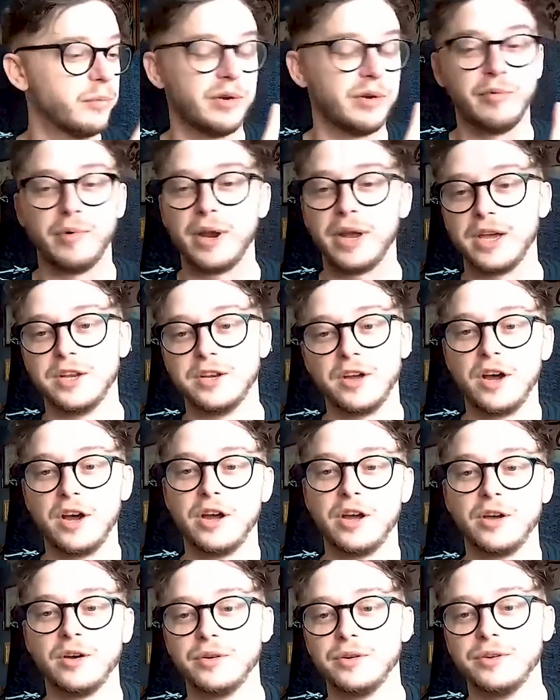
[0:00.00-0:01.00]
we're rated
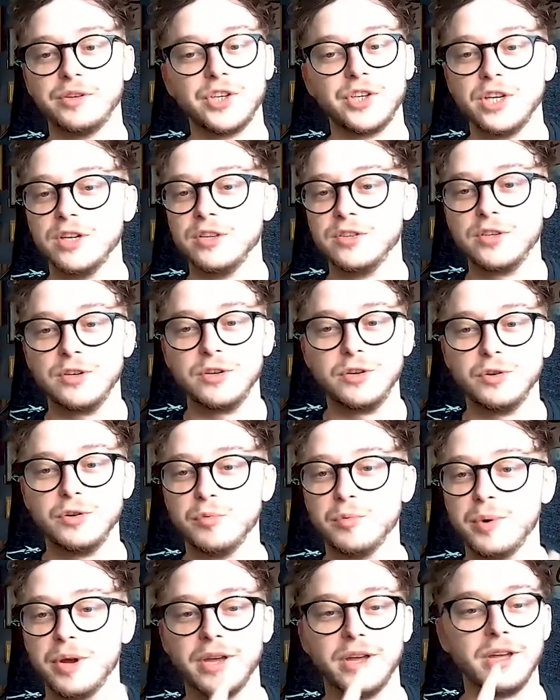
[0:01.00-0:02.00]
high on
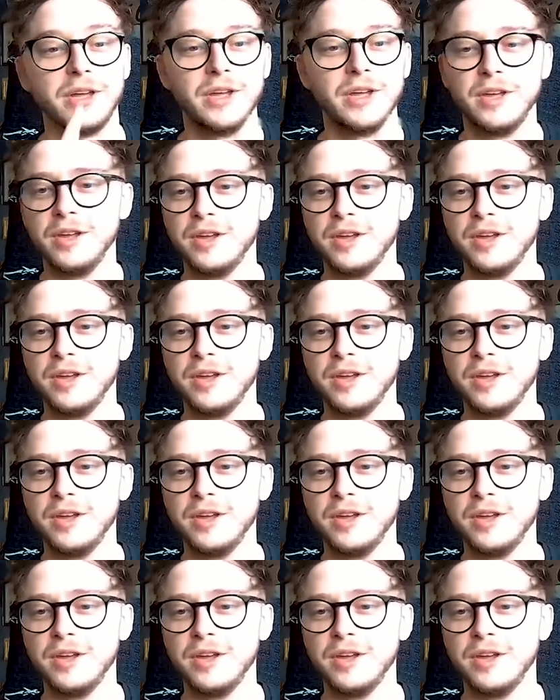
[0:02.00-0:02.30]
G2, we're